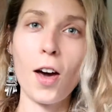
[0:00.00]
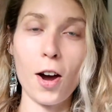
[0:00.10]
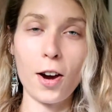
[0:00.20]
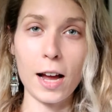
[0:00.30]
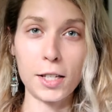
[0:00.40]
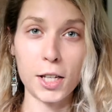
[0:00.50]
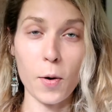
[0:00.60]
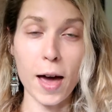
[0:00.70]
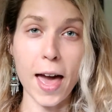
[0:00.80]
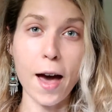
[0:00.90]
Alright,
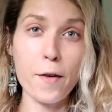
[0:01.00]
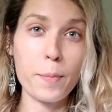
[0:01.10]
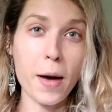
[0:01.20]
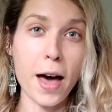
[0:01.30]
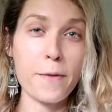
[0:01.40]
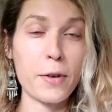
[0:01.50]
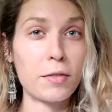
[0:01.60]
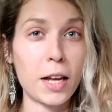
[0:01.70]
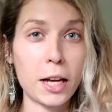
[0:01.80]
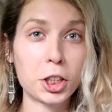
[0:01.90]
so I have my
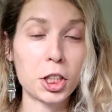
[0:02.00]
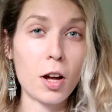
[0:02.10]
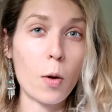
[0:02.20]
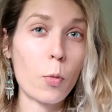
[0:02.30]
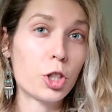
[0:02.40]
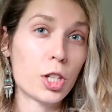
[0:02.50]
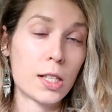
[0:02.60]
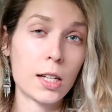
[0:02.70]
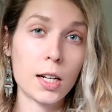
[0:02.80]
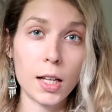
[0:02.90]
foundation on, which
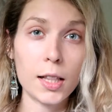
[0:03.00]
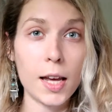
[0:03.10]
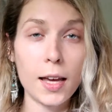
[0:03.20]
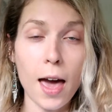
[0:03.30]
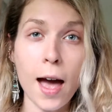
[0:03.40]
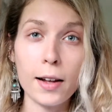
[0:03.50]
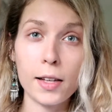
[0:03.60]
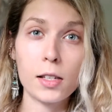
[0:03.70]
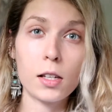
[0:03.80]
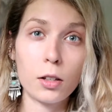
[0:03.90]
is the Clinique
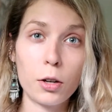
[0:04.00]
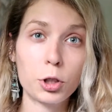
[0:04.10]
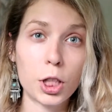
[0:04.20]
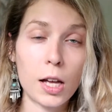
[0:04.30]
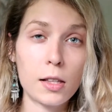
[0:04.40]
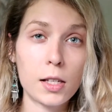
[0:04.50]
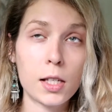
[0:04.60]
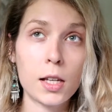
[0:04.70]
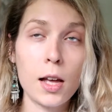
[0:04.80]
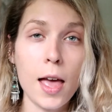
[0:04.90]
Acne
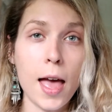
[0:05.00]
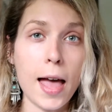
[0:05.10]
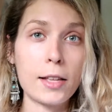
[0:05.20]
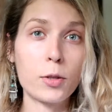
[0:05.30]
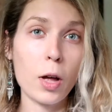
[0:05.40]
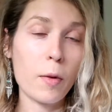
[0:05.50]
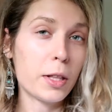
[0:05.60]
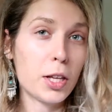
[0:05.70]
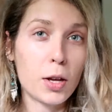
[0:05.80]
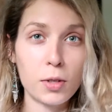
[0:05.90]
Solutions. It's what I've
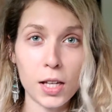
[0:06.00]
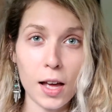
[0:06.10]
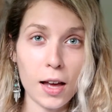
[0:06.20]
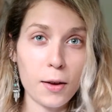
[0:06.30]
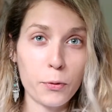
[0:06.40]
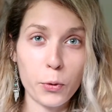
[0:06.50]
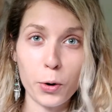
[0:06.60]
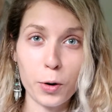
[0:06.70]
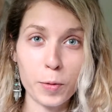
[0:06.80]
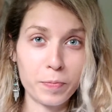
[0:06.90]
been using
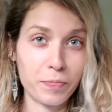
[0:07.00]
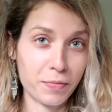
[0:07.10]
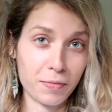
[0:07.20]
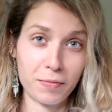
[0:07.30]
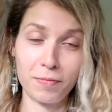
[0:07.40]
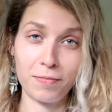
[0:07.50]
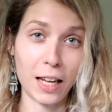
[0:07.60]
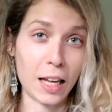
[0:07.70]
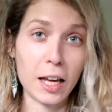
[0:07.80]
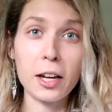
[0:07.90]
for
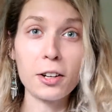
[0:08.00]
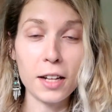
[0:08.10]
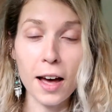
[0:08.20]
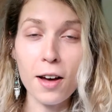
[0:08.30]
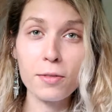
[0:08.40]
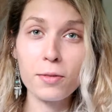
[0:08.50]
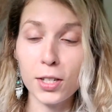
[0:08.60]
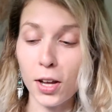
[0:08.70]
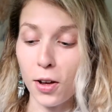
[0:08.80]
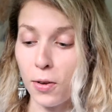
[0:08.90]
like a year now,
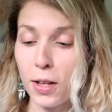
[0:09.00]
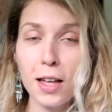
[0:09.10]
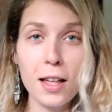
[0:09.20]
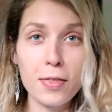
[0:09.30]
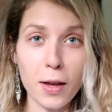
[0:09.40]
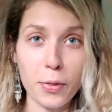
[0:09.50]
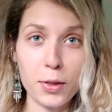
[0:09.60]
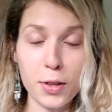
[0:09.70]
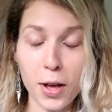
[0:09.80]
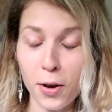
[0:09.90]
so
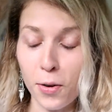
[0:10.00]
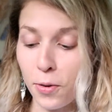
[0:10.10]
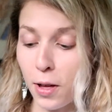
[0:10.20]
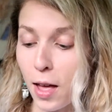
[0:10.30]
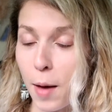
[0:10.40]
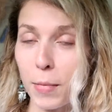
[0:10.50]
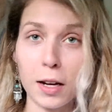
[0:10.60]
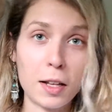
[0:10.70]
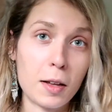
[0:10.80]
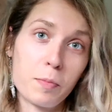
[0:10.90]
nothing new. I'm
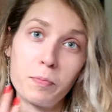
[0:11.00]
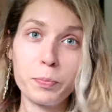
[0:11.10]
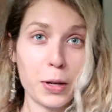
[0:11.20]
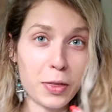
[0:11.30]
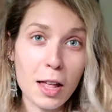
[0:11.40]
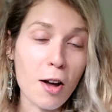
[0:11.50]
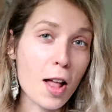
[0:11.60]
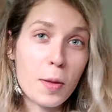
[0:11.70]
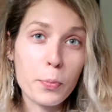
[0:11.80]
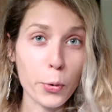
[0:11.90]
not gonna put that
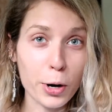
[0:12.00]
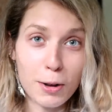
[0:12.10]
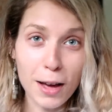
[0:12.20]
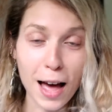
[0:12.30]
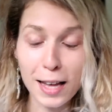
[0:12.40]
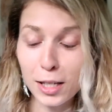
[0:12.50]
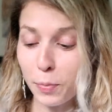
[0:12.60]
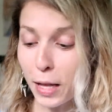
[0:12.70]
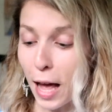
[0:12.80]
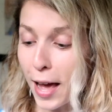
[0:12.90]
on and bore you guys,
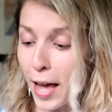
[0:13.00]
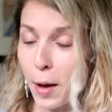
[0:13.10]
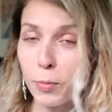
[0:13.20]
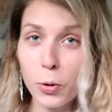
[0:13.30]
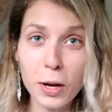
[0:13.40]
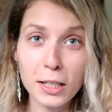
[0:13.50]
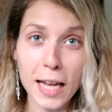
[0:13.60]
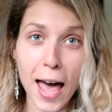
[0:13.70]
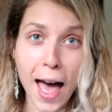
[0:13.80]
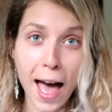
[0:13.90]
but I am going
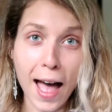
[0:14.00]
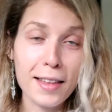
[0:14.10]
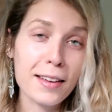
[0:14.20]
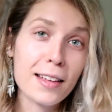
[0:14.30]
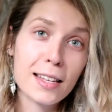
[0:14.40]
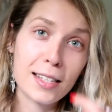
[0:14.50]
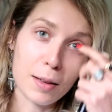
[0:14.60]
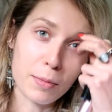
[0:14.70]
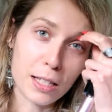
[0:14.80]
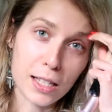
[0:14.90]
to add
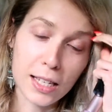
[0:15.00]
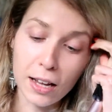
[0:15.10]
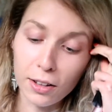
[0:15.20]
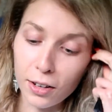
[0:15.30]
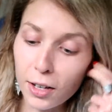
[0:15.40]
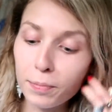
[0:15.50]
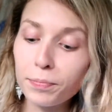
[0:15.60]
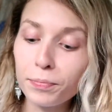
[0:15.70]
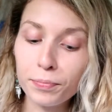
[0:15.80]
some concealer,